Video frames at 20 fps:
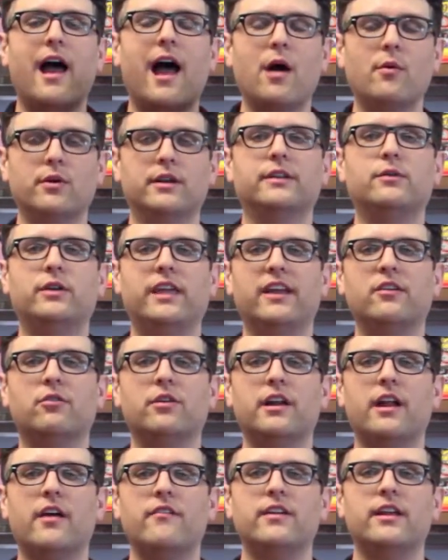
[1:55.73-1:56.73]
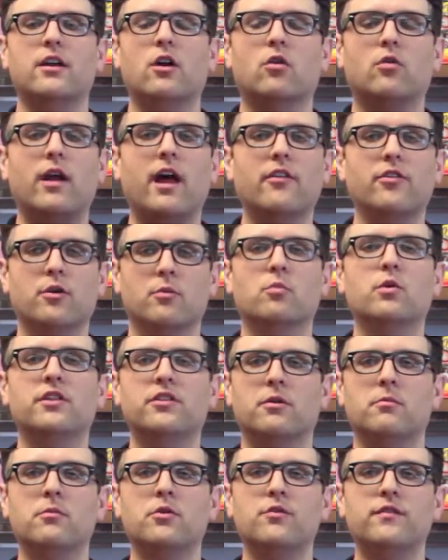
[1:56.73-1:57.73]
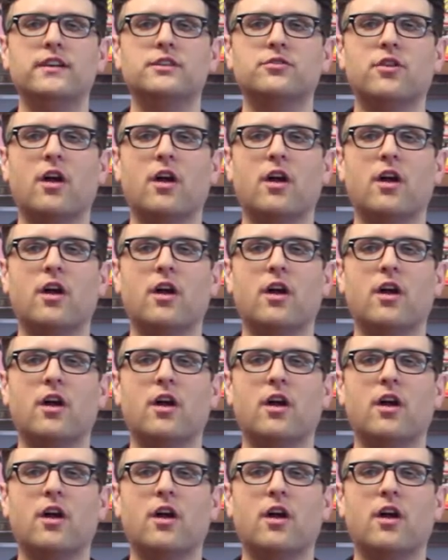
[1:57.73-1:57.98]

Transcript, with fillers: I would get rid of it around the, when the movie